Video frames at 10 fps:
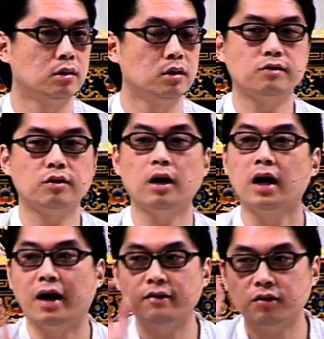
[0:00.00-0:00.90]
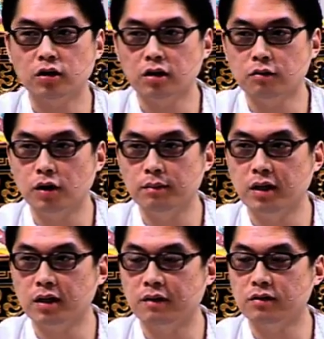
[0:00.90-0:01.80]
I've never heard of one
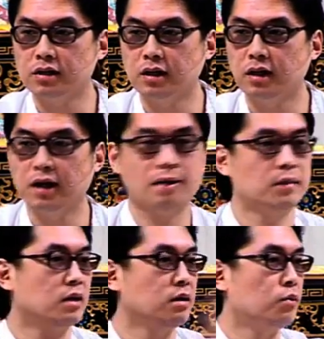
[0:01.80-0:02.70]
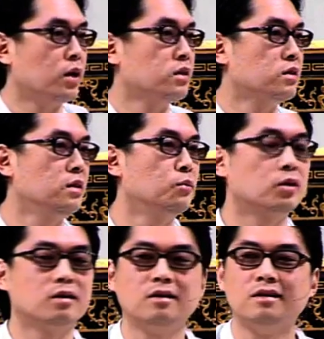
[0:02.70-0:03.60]
monk ever saying, hey, I'm not going to practice
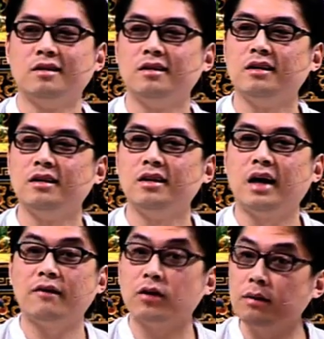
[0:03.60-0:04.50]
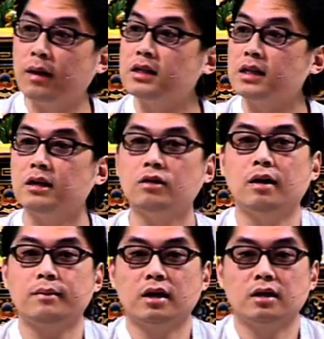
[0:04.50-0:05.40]
anymore. I've heard a monk saying, oh,
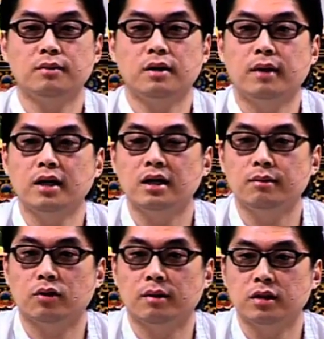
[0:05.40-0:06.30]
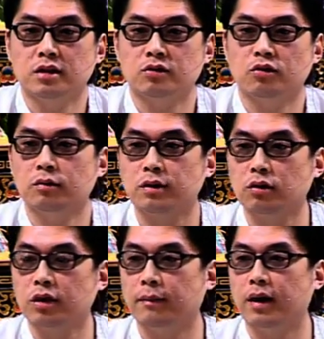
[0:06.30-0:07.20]
I'm not going to be a monk anymore. I'm going to disrobe and go
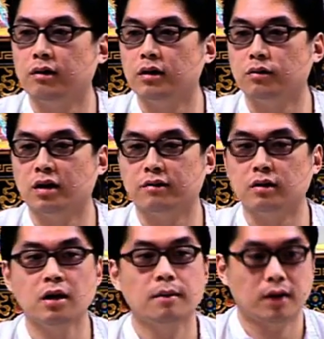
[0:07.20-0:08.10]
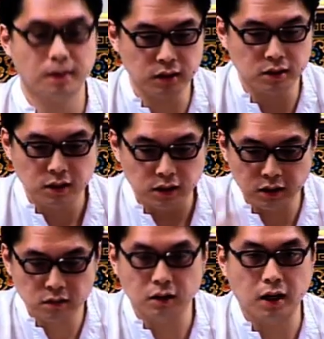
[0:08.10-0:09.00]
get married or whatever. But I'm going
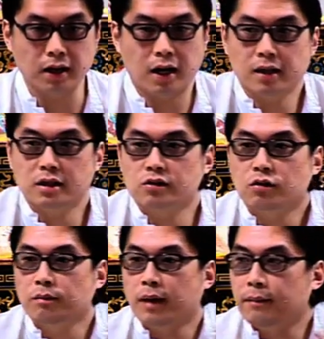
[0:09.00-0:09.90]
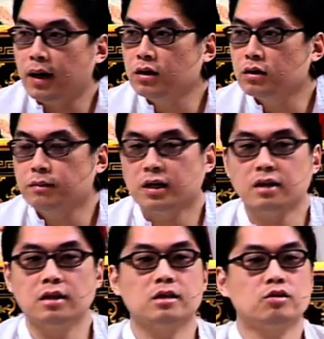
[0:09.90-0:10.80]
to, I disrobe my monkhood, but I
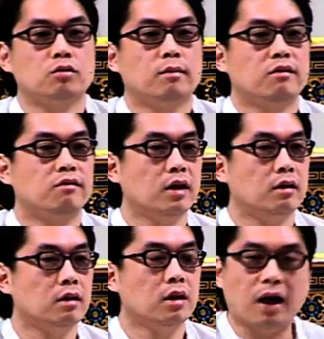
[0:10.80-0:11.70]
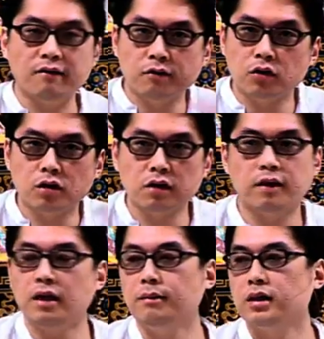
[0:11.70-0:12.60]
didn't disrobe my faith. I've never heard of
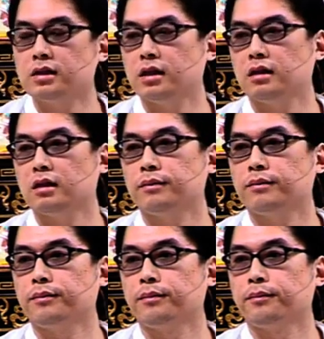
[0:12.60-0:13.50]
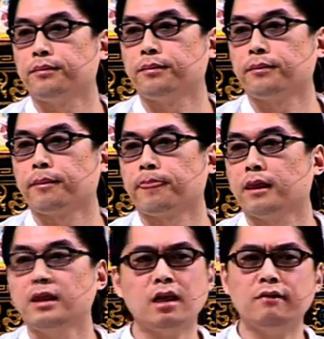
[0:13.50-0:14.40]
any monk saying that.
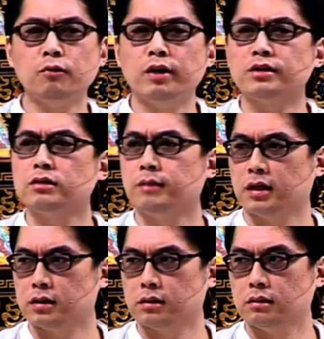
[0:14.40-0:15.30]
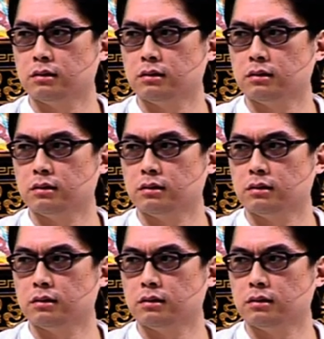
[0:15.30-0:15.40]
Not even Western monks.